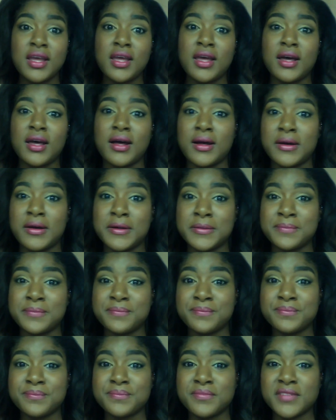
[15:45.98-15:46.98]
Um,
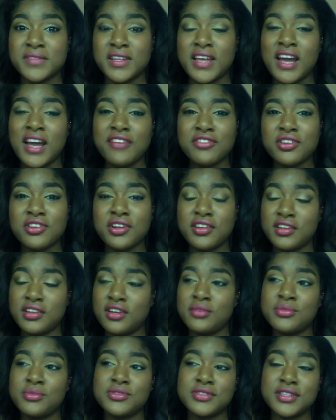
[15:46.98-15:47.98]
After that, I
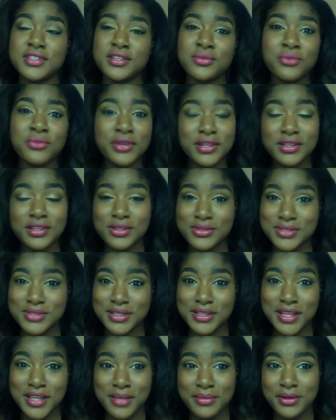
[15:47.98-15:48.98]
almost didn't want to close the
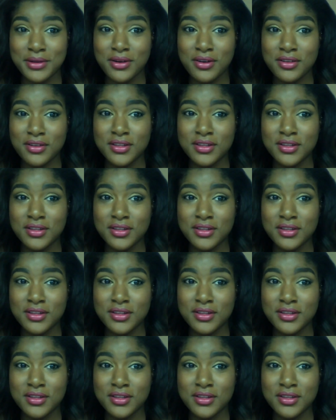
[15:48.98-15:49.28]
claim at all.